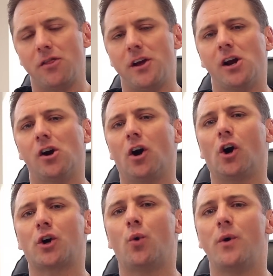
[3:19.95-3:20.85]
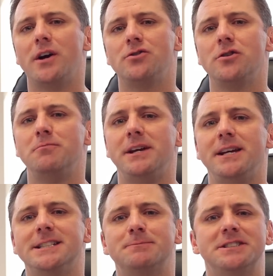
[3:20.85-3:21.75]
there are going to
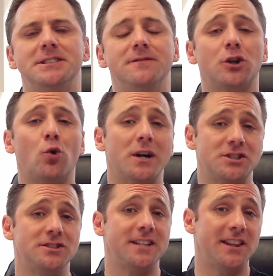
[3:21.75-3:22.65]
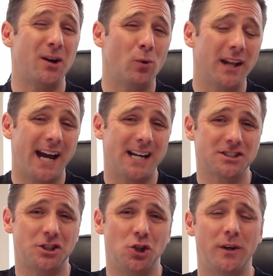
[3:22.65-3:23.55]
be specific questions that they will
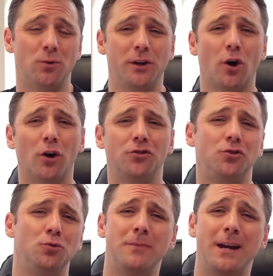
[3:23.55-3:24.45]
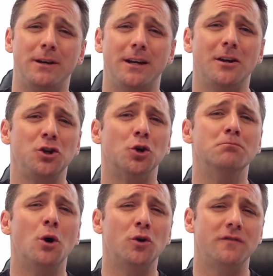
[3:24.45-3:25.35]
ask you in regards to maybe your
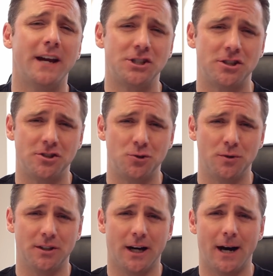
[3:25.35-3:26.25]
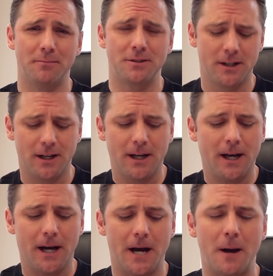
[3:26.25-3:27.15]
motivation to adopt.
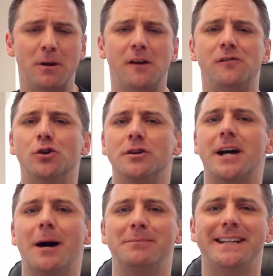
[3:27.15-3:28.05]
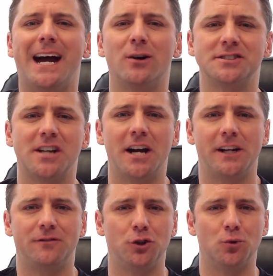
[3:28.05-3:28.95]
If you're adopting
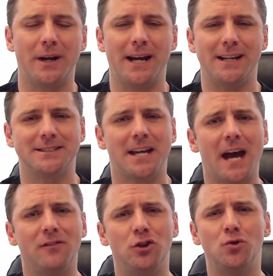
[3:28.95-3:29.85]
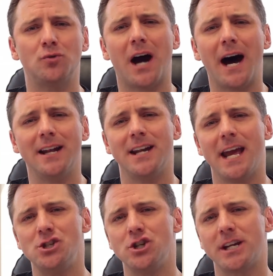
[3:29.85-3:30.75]
outside of your race, have you gotten
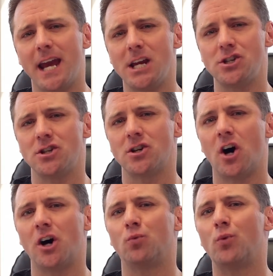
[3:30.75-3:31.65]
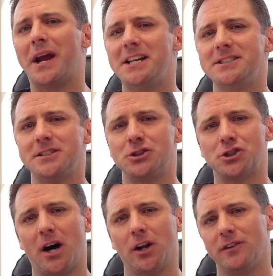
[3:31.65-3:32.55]
education on raising a
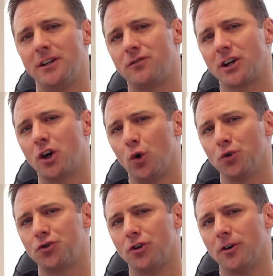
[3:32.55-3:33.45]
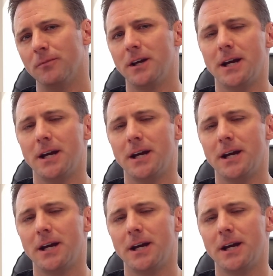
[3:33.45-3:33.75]
child of a different culture?